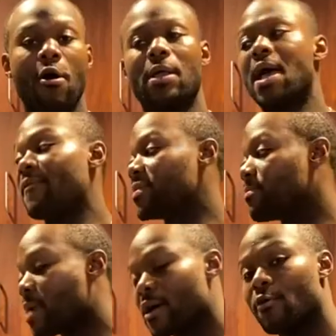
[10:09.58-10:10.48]
All I have is a
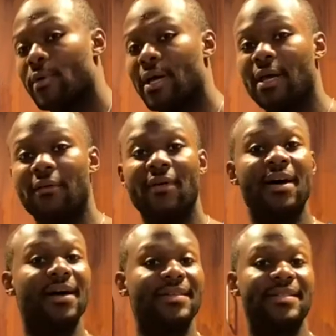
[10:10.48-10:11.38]
microwave,
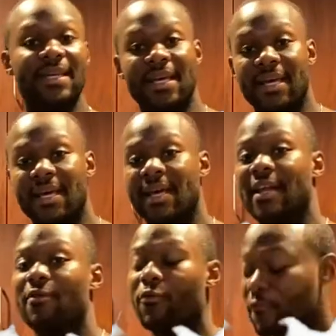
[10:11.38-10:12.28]
a sink,
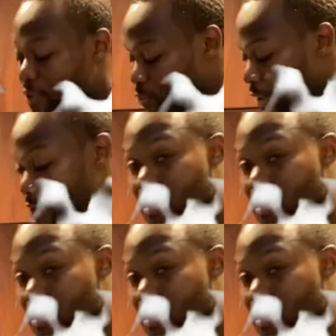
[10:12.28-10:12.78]
and a refrigerator.